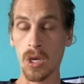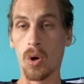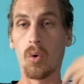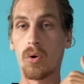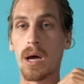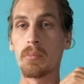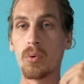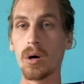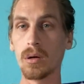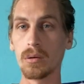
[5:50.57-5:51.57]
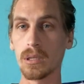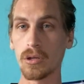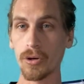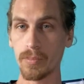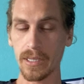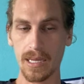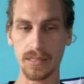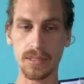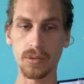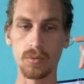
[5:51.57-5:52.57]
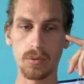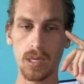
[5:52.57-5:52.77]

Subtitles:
or I'm wrong. It could be that too.